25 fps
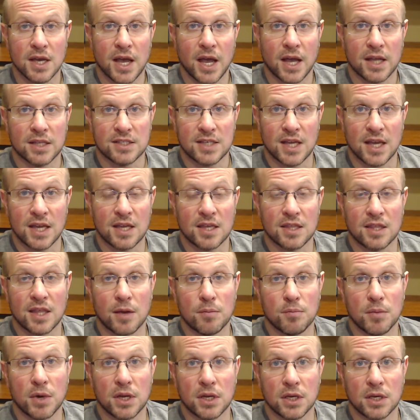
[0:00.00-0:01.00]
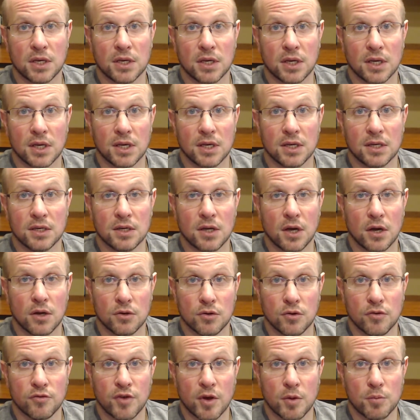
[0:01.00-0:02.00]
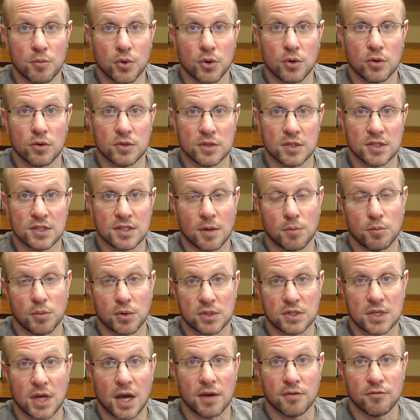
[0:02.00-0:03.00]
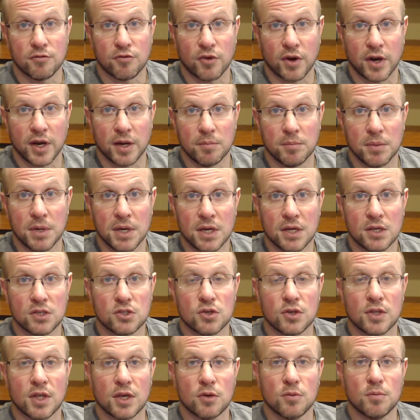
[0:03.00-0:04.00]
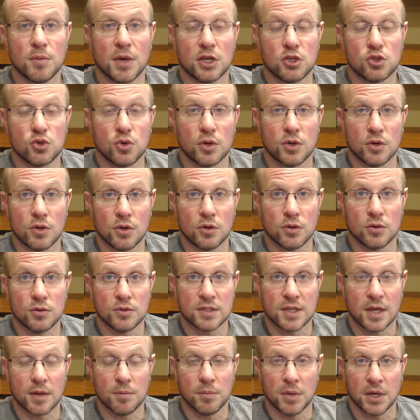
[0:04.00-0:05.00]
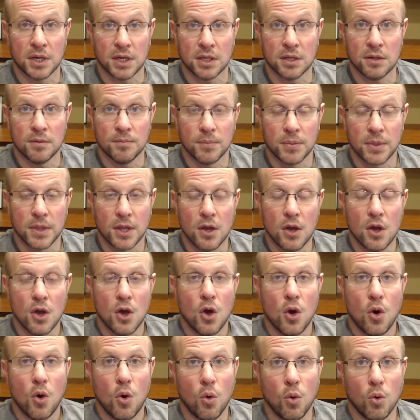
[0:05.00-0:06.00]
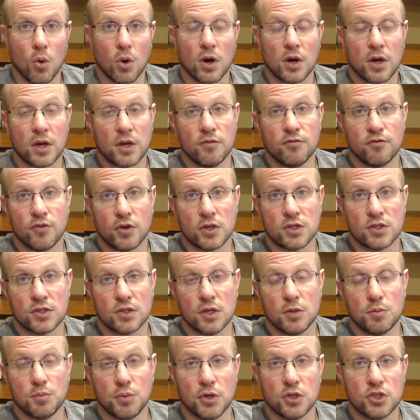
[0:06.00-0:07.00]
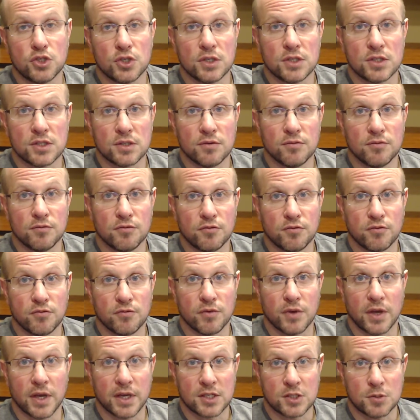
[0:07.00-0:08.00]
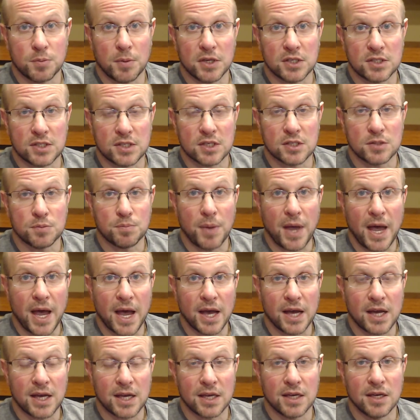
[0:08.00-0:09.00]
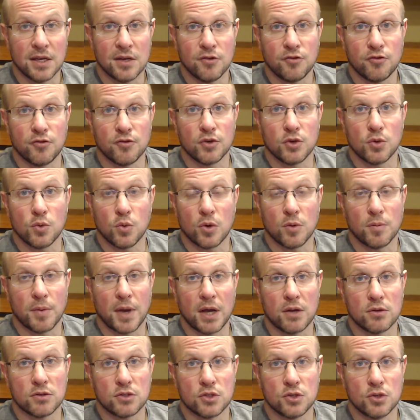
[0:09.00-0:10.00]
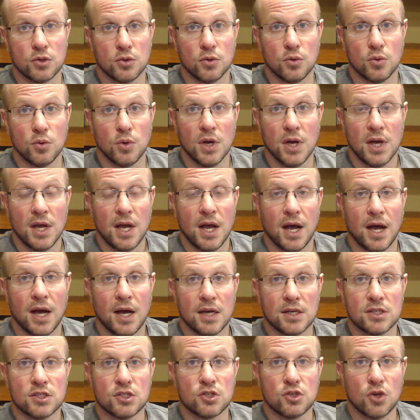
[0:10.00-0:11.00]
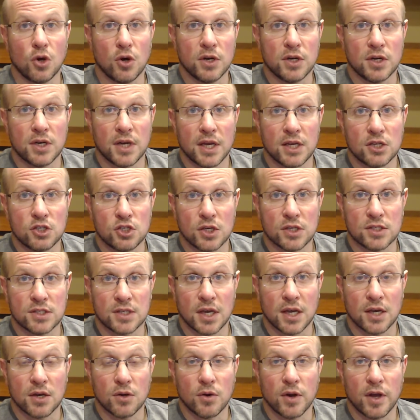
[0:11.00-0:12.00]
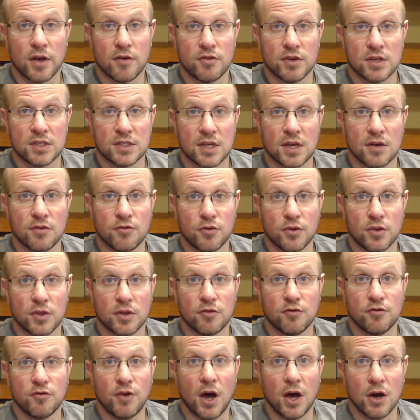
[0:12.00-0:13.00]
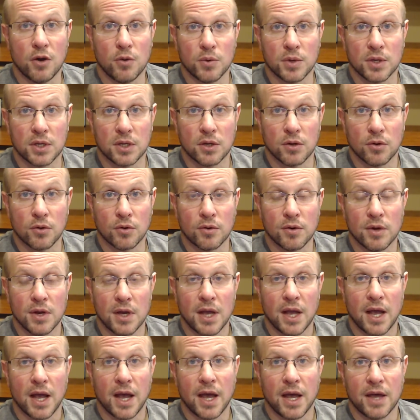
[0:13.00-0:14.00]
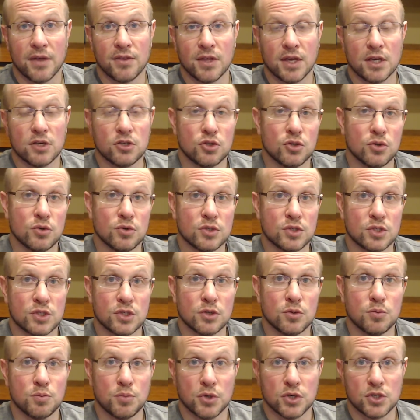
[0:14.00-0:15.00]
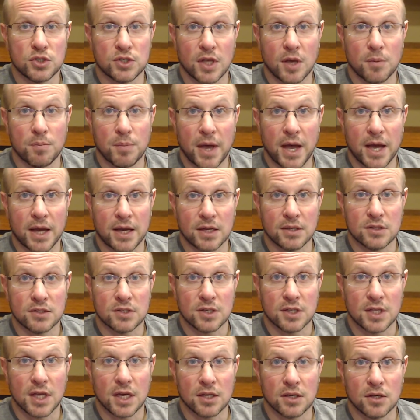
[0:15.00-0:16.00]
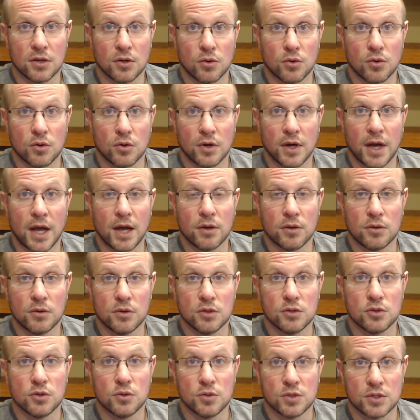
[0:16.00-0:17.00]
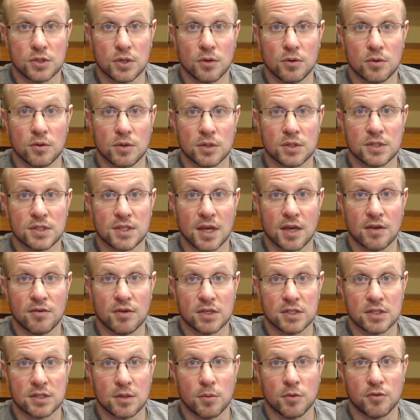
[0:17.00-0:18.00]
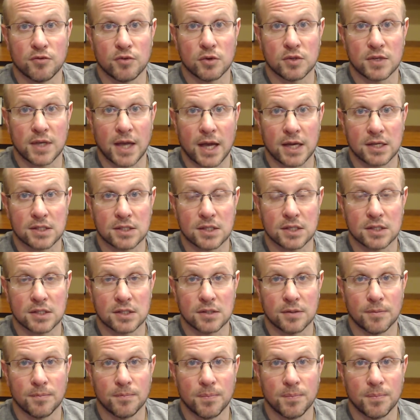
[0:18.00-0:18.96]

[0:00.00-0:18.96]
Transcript: and taking that money in a November or December timeframe so that you make sure you don't lose that money. Or conversely, pushing some expenses back if you were about to start an HSA or FSA for the following year, and they choose to push that back into that year or allow you to do so to save on some of your taxes.